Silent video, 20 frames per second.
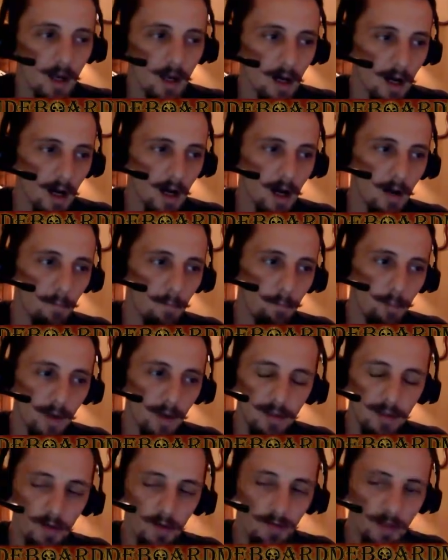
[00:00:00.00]
But,
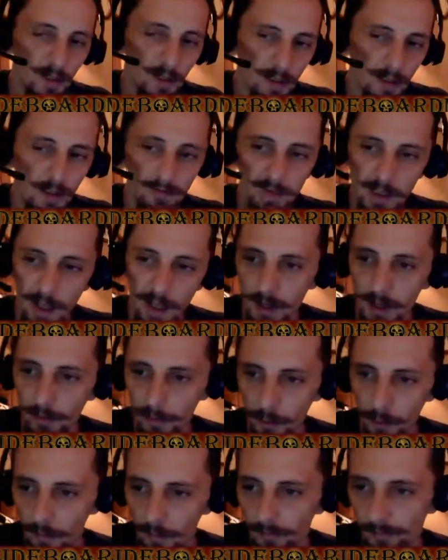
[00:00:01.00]
that leaves a lot of
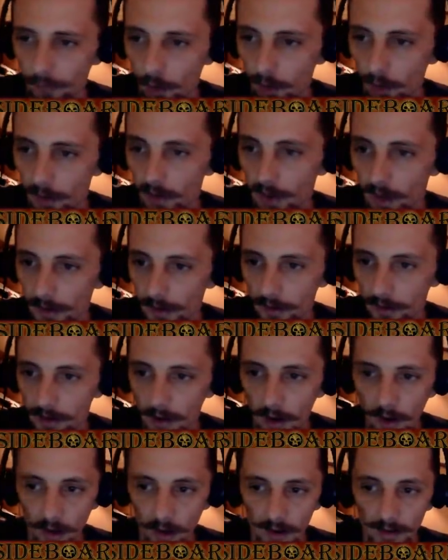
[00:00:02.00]
room for other
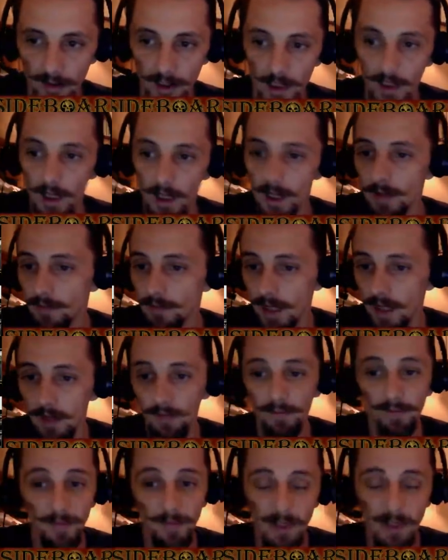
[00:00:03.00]
cards. Now,
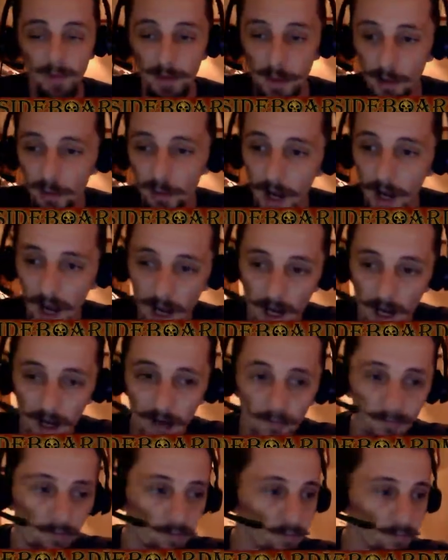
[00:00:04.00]
they do
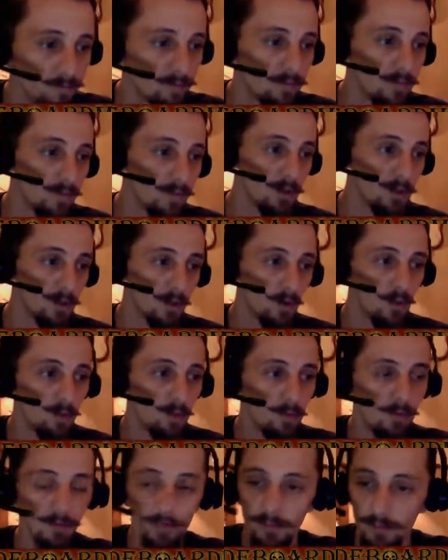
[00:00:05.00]
have,
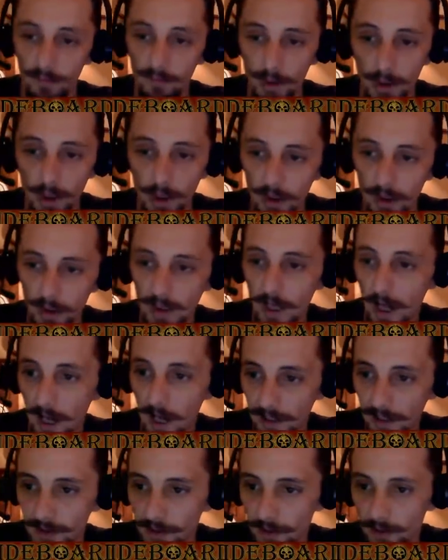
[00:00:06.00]
good
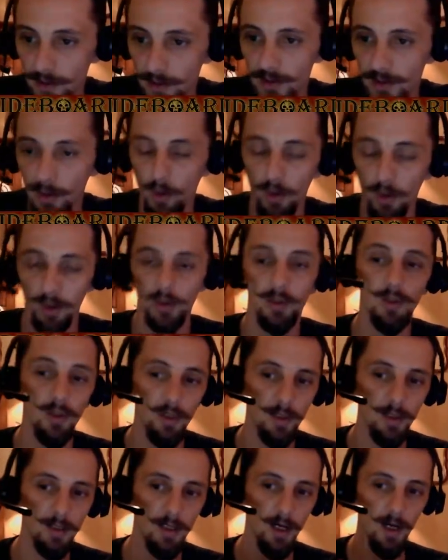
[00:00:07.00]
answers or
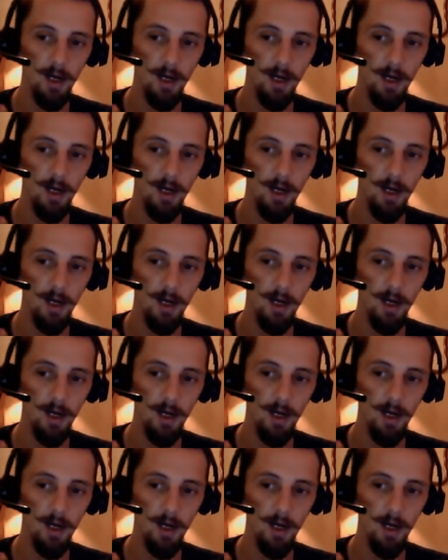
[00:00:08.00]
good